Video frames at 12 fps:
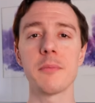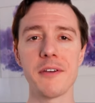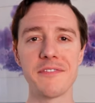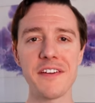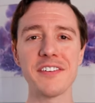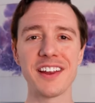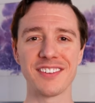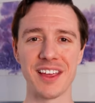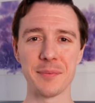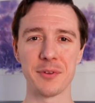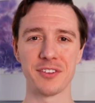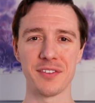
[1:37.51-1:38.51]
One of my favorite
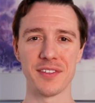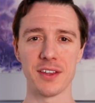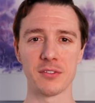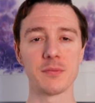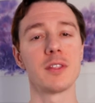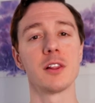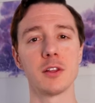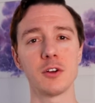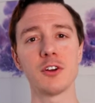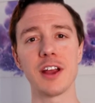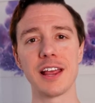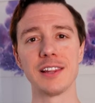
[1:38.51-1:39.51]
examples of this from the
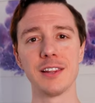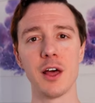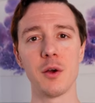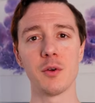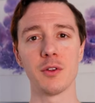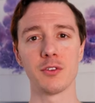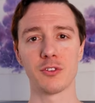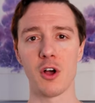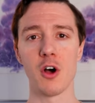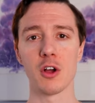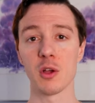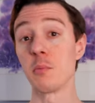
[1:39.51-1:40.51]
Lerner and Loewe
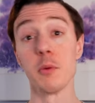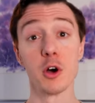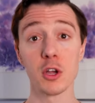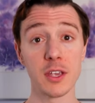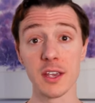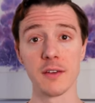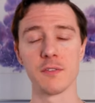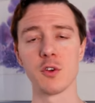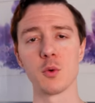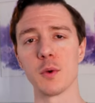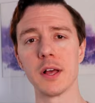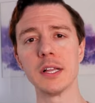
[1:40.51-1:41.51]
song book, if
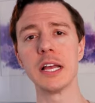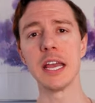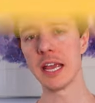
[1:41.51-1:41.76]
you will,